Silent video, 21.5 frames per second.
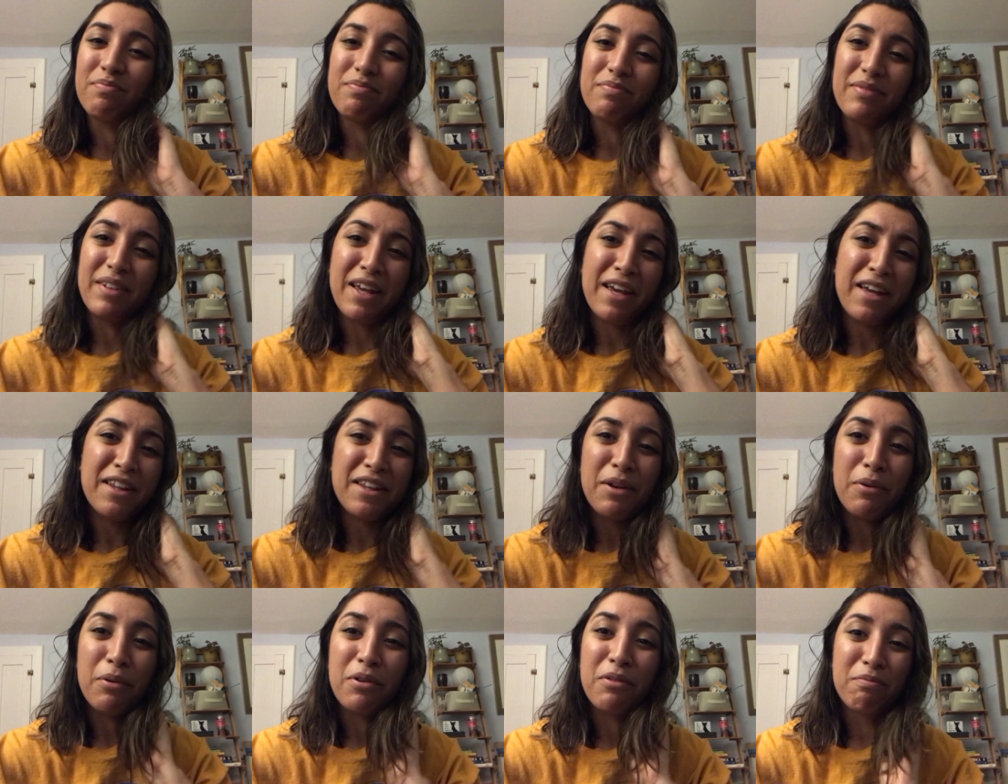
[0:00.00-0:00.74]
yeah,
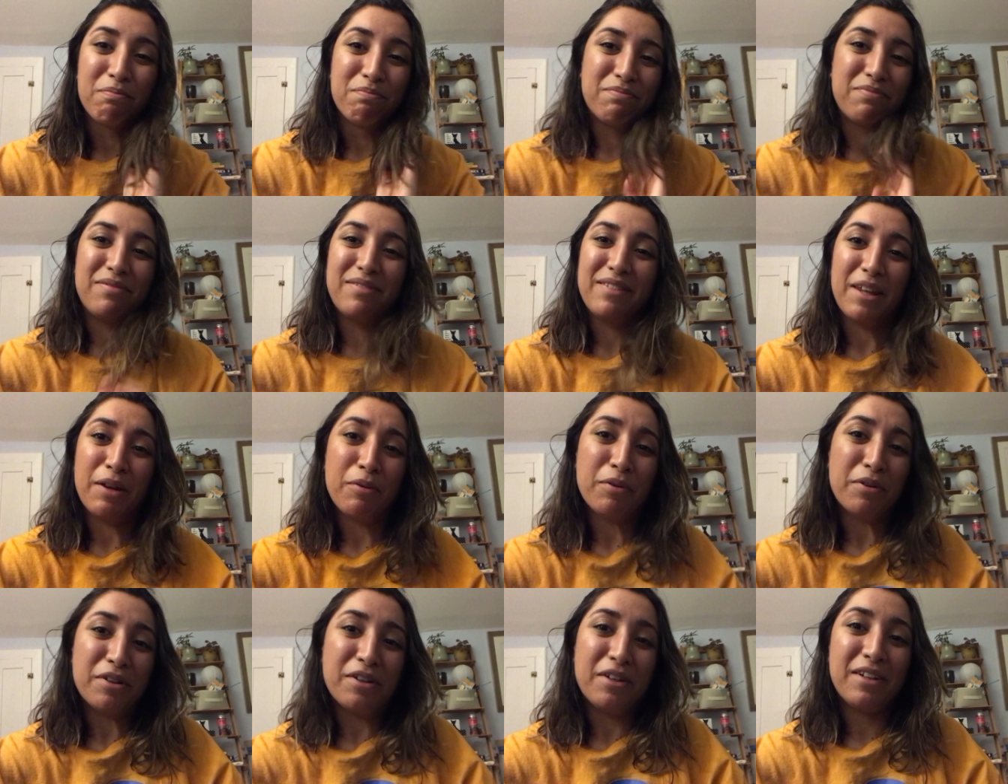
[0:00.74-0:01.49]
they were they
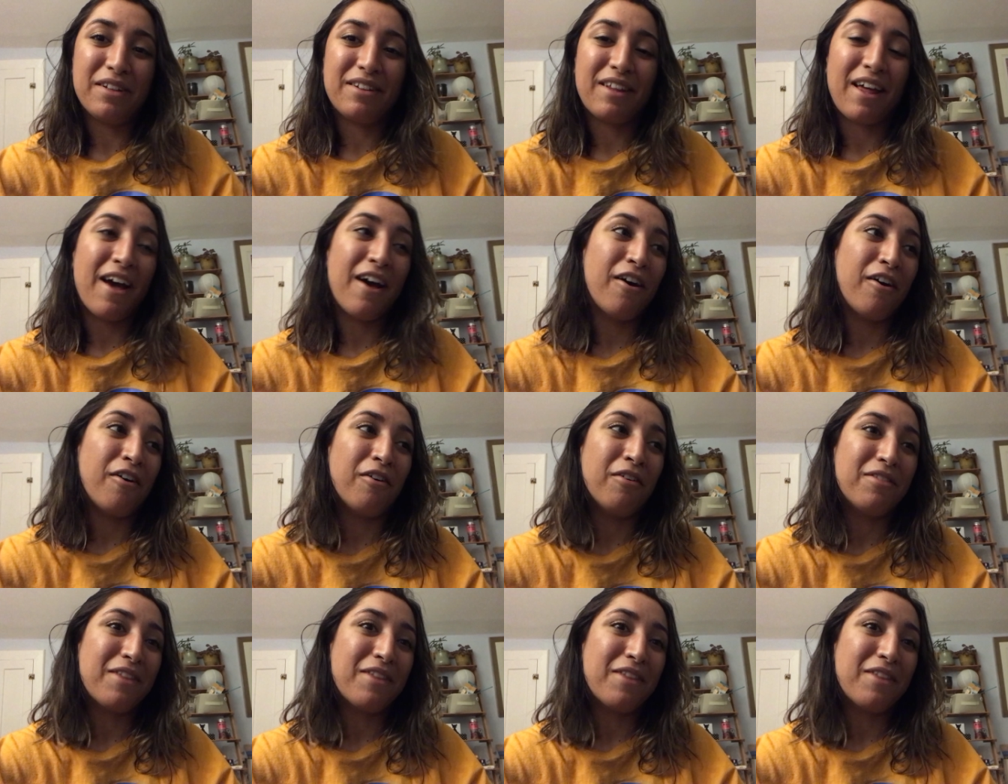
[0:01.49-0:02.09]
were good as hell.